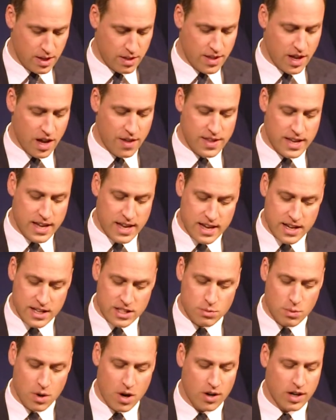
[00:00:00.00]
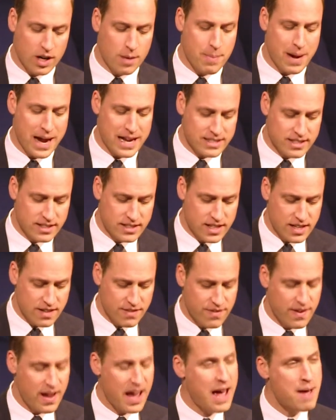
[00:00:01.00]
They are the years where our capacity
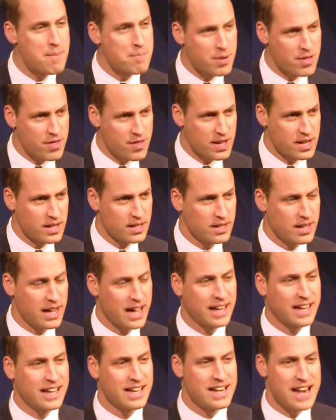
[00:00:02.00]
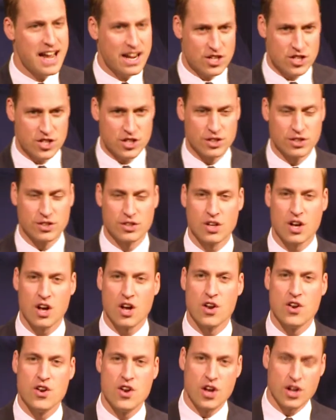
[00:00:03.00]
for empathy and connection
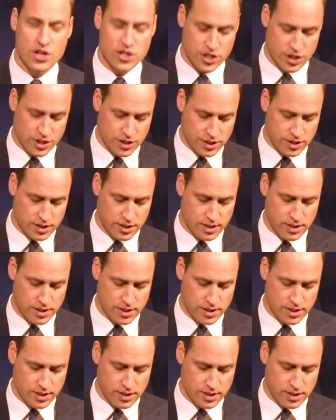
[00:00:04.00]
are nurtured.